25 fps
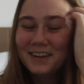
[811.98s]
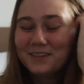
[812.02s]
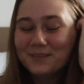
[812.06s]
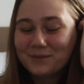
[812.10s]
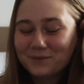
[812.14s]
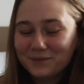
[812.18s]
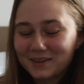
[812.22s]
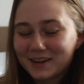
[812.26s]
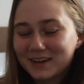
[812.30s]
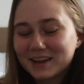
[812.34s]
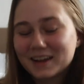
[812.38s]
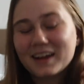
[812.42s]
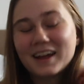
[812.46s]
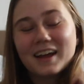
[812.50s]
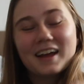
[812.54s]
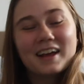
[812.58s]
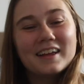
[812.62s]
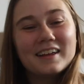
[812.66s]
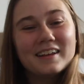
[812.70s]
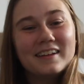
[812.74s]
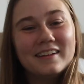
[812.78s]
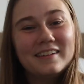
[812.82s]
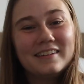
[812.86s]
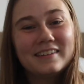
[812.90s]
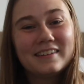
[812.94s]

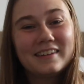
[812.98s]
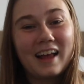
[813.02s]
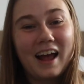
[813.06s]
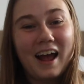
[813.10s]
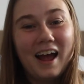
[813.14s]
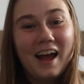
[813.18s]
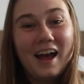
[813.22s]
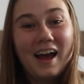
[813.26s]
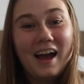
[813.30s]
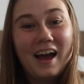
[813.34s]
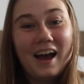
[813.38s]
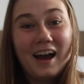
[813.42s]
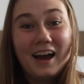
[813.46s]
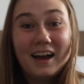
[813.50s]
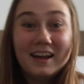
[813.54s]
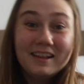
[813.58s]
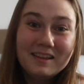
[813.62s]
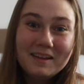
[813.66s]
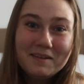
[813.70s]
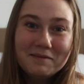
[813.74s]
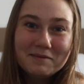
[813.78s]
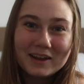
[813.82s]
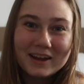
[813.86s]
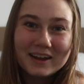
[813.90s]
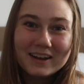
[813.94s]
because I
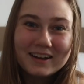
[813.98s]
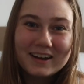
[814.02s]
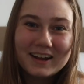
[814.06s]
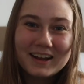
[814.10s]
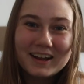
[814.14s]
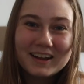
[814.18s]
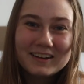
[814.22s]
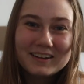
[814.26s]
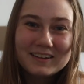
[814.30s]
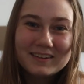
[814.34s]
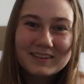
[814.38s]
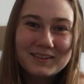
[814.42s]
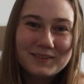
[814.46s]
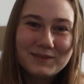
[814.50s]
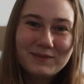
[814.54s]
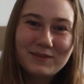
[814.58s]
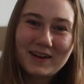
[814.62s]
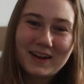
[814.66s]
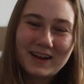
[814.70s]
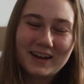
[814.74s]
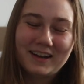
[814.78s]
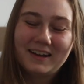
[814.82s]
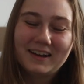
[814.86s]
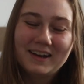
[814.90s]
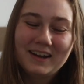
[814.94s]
love it and it's
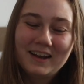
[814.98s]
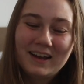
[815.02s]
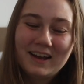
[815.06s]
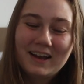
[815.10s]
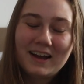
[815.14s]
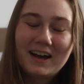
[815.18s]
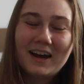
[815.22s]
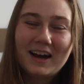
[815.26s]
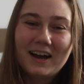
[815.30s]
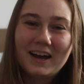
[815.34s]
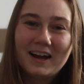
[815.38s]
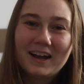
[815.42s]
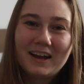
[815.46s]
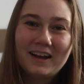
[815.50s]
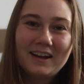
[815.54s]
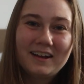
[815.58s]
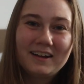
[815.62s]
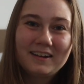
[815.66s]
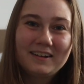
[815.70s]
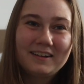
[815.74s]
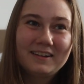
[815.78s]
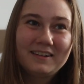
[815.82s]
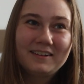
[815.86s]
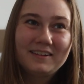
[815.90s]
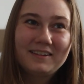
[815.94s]
fun
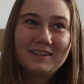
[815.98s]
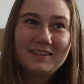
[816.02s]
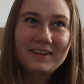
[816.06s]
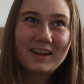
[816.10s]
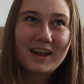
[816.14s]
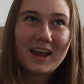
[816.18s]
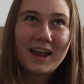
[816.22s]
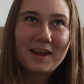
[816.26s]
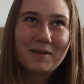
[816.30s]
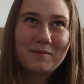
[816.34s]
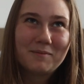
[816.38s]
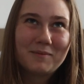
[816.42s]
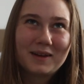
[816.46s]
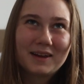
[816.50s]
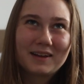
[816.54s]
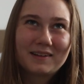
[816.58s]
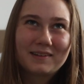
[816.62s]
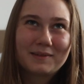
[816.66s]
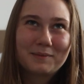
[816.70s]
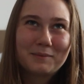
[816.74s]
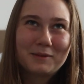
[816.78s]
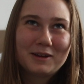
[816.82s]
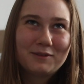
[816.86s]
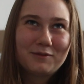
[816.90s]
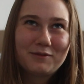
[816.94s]
and it
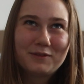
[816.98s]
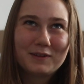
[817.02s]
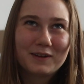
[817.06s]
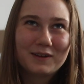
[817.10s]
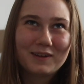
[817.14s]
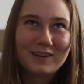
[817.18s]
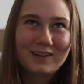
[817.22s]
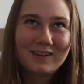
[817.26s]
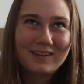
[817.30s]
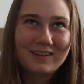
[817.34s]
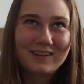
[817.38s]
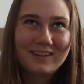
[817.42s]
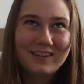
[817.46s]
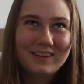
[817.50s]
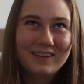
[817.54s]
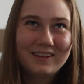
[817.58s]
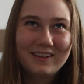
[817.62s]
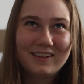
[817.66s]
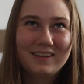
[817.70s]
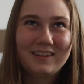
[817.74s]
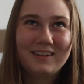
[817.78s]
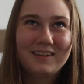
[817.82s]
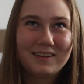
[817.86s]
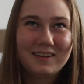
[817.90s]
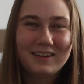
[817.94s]
makes me feel
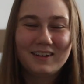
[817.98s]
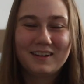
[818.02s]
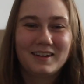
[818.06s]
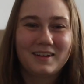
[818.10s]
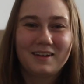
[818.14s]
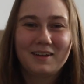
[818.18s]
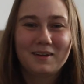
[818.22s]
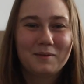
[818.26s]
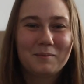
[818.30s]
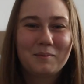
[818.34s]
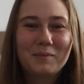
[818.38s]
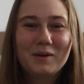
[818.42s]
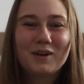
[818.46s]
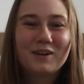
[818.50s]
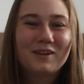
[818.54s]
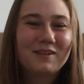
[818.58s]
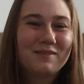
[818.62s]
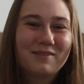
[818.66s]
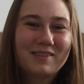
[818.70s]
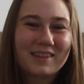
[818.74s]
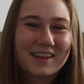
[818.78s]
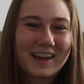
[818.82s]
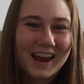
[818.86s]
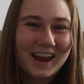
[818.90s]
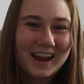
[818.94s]
part of
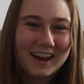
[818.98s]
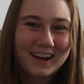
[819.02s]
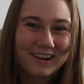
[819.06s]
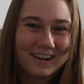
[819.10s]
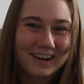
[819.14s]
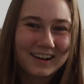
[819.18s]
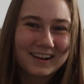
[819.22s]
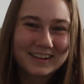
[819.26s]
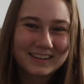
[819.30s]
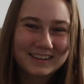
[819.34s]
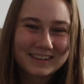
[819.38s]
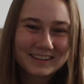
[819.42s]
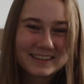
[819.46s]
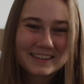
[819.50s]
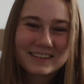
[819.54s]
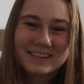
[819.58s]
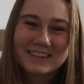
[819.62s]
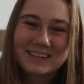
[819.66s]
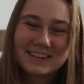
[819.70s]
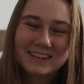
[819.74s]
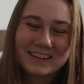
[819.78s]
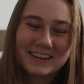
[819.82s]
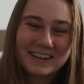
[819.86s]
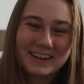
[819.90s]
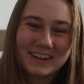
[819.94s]
the chaos,
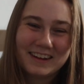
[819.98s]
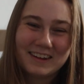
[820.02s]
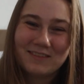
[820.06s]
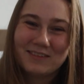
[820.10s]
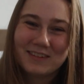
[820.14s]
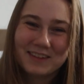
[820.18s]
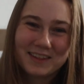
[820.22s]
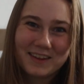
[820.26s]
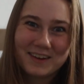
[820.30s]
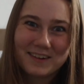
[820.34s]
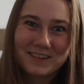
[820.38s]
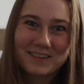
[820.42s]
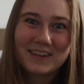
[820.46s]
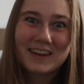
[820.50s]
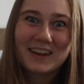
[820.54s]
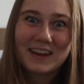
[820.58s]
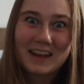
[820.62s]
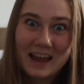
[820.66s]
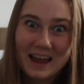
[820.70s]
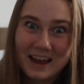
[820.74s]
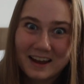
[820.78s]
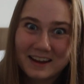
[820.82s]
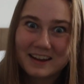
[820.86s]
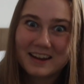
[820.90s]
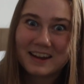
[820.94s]
even though it
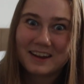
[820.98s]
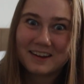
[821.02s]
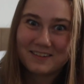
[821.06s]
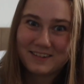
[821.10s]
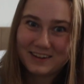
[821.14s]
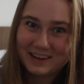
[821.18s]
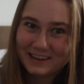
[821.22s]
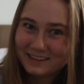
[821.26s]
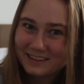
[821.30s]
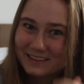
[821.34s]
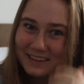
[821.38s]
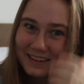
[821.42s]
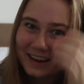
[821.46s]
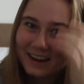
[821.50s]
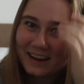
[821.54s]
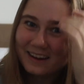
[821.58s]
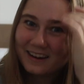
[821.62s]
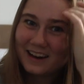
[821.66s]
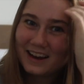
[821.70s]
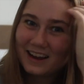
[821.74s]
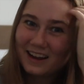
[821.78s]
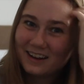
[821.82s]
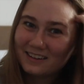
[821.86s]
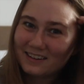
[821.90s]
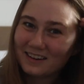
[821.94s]
can get quite
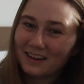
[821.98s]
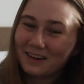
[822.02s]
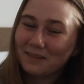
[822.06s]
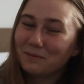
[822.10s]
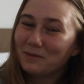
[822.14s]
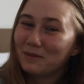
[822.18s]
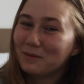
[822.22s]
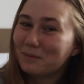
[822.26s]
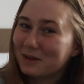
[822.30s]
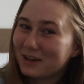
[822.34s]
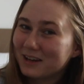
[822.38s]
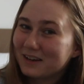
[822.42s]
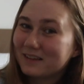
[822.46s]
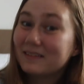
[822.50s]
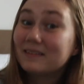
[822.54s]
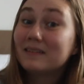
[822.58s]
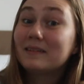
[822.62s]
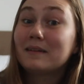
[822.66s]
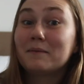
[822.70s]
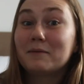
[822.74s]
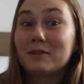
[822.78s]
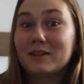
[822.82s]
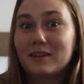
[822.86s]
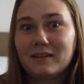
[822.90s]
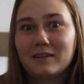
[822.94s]
scary at times because
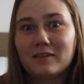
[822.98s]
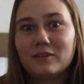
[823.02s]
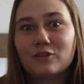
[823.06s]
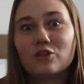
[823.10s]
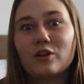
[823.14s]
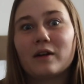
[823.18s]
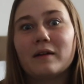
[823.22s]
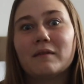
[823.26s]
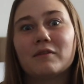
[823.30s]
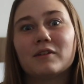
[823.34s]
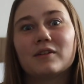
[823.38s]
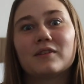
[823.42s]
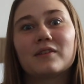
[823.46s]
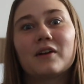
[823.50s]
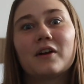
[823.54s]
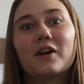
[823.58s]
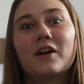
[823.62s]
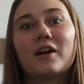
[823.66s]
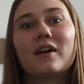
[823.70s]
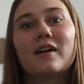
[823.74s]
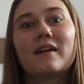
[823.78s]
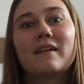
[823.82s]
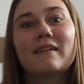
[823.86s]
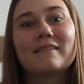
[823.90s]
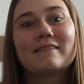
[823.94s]
some of these drivers
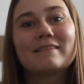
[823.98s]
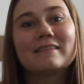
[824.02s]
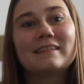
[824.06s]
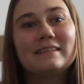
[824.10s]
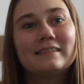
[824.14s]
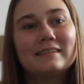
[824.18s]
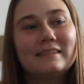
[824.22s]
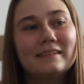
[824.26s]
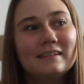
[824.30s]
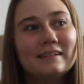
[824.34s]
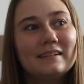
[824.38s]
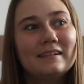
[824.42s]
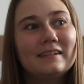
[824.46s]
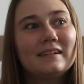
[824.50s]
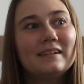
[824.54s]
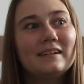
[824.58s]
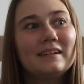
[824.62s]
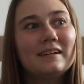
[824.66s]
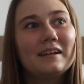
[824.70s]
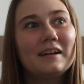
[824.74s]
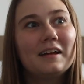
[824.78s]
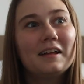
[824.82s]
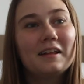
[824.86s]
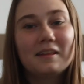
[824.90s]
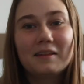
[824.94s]
are
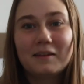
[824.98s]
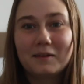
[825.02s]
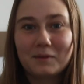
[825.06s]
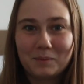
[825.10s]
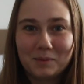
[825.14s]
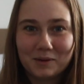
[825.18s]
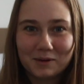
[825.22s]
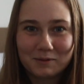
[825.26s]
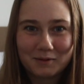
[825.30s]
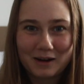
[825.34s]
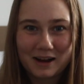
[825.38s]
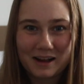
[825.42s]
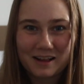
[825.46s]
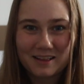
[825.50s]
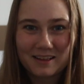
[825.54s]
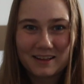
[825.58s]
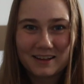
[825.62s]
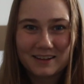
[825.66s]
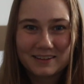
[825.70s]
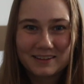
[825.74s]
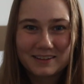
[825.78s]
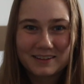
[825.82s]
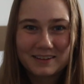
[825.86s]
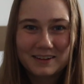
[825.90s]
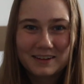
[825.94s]
a little bit
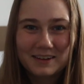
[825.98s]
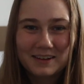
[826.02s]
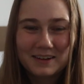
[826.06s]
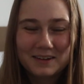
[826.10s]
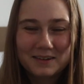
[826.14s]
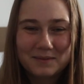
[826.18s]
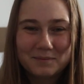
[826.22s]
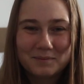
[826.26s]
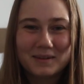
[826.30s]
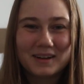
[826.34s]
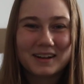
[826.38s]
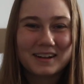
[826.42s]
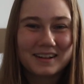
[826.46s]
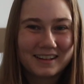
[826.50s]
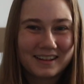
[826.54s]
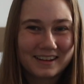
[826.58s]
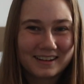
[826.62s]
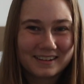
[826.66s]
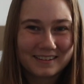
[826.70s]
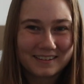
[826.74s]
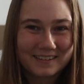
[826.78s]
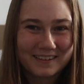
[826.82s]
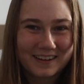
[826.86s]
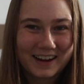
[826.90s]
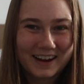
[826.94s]
reckless, but
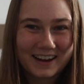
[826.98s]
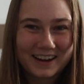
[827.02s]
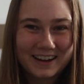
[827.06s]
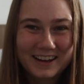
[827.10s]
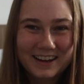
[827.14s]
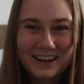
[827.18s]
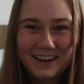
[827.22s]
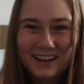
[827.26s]
that's okay.